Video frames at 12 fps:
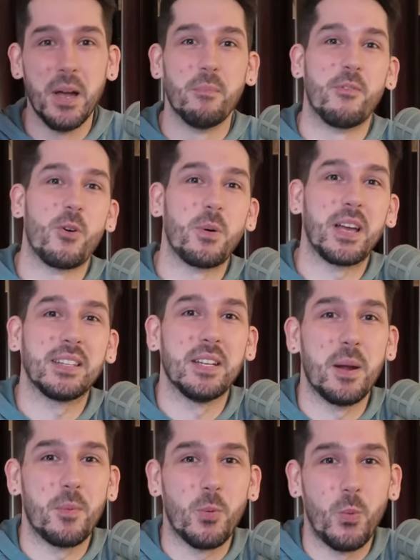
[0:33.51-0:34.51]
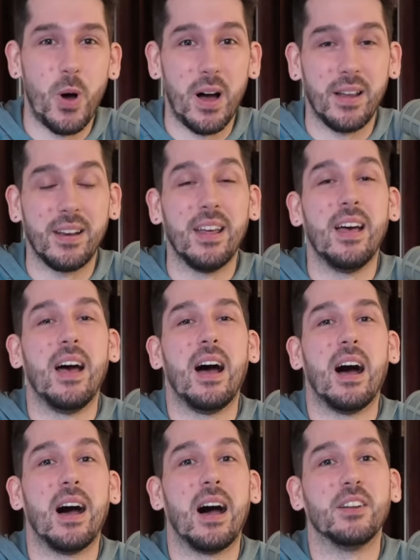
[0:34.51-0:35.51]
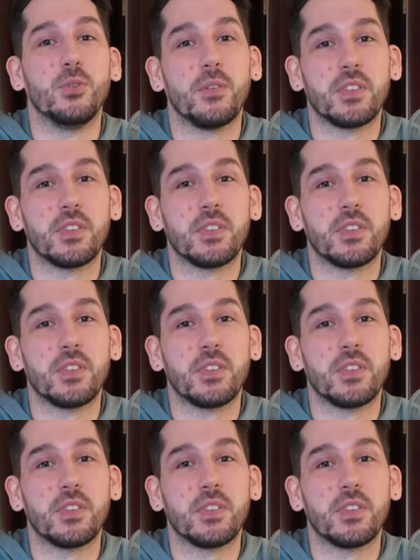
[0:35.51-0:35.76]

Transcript: Before we get to number one, I do have